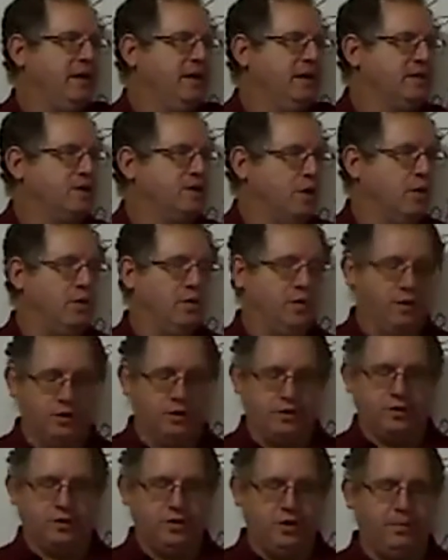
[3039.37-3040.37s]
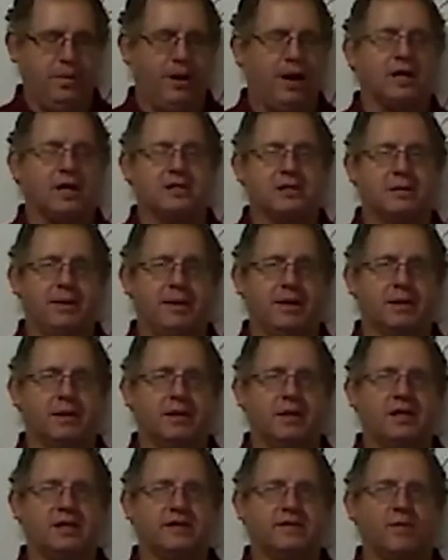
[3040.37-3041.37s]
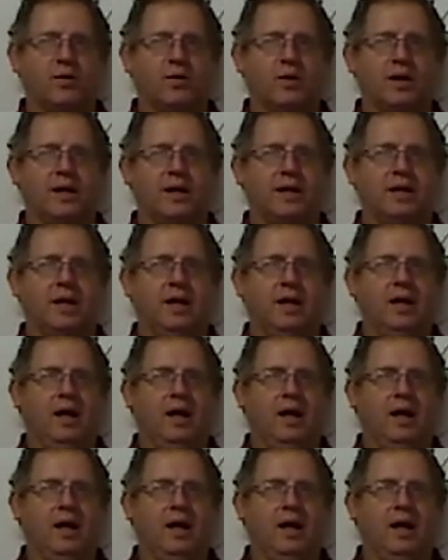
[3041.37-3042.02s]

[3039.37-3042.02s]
So those are 2 possibilities for it.